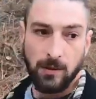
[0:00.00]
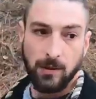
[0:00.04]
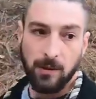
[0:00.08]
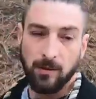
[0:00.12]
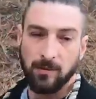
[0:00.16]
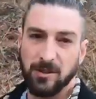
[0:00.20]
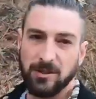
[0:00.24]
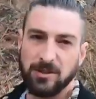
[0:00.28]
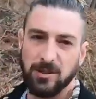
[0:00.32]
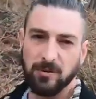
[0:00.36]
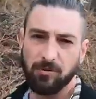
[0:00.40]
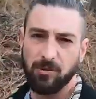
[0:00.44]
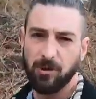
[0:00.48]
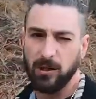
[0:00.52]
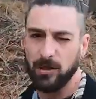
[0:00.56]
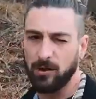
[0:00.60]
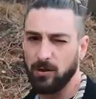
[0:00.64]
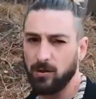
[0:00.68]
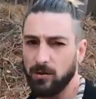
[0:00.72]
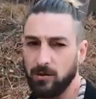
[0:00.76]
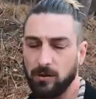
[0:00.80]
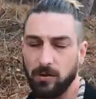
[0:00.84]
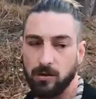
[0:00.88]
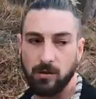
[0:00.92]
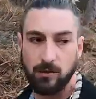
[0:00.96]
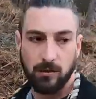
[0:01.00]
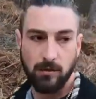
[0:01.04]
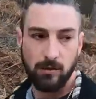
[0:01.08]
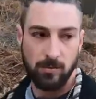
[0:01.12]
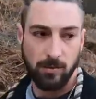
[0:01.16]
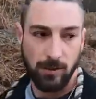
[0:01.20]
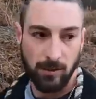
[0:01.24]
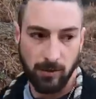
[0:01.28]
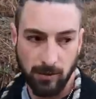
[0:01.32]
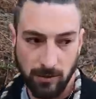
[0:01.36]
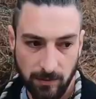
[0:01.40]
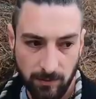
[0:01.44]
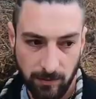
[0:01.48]
I mean, she's pretty good, to
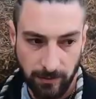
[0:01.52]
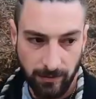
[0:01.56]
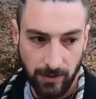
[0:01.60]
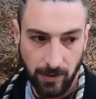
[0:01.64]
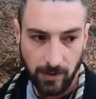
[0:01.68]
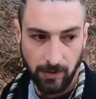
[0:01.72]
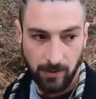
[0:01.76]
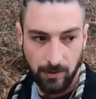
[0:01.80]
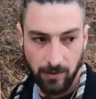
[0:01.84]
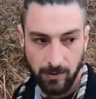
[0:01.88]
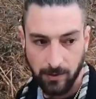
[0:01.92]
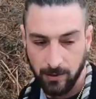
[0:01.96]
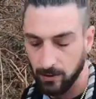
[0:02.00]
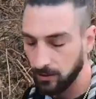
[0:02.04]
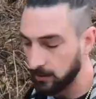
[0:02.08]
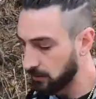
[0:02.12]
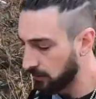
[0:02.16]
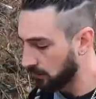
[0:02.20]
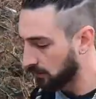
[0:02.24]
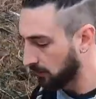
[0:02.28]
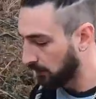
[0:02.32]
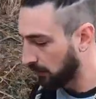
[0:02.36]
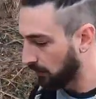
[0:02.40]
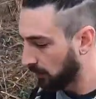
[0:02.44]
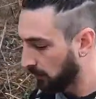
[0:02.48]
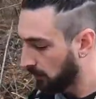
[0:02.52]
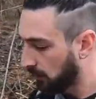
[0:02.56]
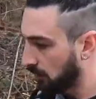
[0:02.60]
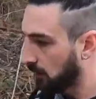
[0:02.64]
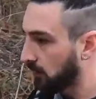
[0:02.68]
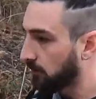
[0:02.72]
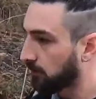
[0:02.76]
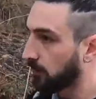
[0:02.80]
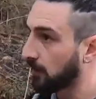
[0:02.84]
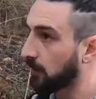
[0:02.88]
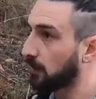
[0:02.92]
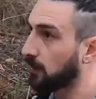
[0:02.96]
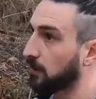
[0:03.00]
be honest with you.
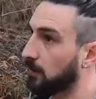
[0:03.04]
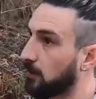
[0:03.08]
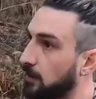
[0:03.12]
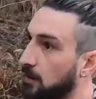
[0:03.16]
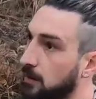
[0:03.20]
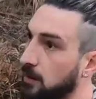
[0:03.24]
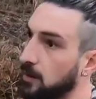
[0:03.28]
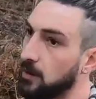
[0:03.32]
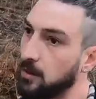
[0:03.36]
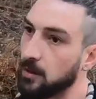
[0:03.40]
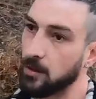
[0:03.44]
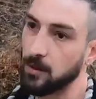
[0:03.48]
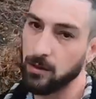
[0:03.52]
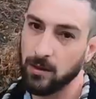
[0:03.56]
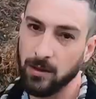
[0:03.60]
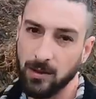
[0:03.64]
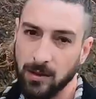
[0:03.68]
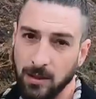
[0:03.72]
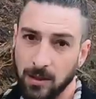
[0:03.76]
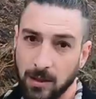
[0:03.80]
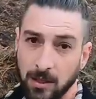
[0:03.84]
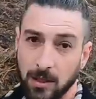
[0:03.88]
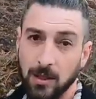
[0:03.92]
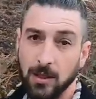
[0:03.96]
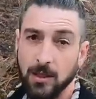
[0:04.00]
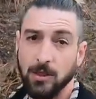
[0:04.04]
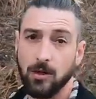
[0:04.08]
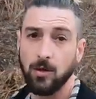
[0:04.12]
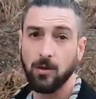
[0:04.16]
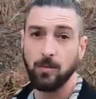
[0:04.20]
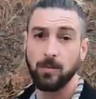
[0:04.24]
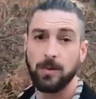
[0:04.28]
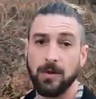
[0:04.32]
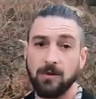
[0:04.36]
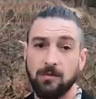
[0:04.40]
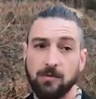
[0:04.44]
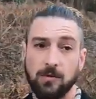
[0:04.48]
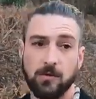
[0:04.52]
But
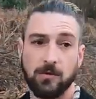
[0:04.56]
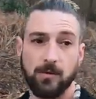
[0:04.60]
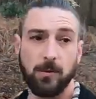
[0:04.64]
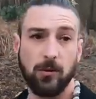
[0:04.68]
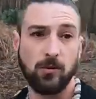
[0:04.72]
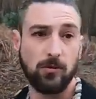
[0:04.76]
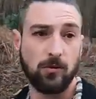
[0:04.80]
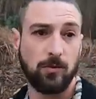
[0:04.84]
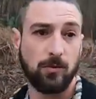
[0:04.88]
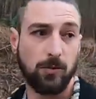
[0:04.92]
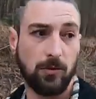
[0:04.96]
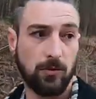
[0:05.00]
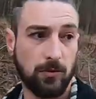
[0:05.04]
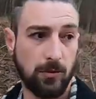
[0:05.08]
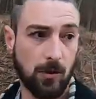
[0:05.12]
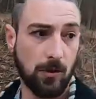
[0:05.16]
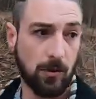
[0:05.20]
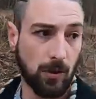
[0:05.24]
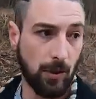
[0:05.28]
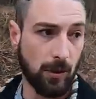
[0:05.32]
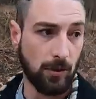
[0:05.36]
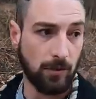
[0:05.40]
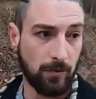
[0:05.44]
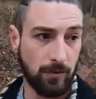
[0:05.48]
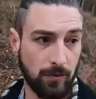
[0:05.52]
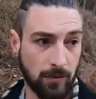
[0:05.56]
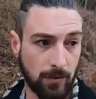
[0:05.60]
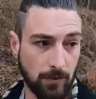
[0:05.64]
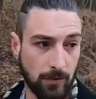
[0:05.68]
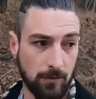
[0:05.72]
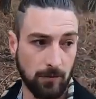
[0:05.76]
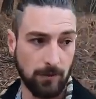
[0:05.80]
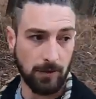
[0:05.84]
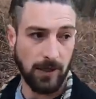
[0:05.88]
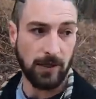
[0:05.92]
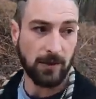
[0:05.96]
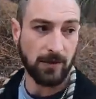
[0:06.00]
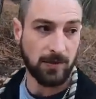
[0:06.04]
got to be a responsible dog owner and
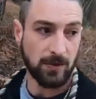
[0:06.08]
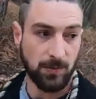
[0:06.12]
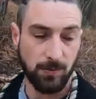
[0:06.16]
all that,